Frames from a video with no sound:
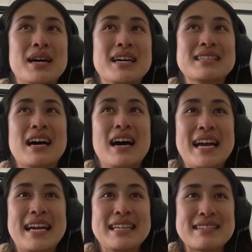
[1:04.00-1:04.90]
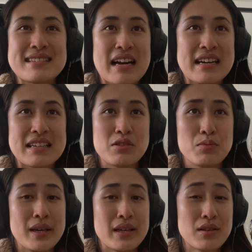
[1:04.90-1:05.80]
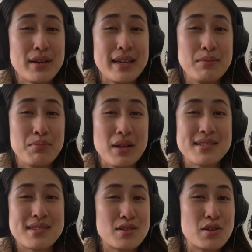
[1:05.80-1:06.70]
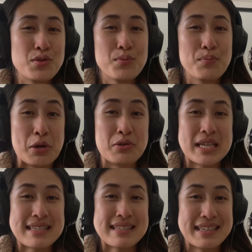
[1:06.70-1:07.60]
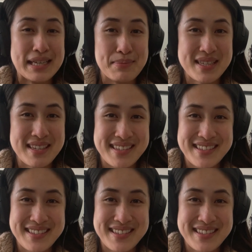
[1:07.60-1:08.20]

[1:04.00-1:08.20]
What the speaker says: but I decided to pick 3 plus 2 bonus tips.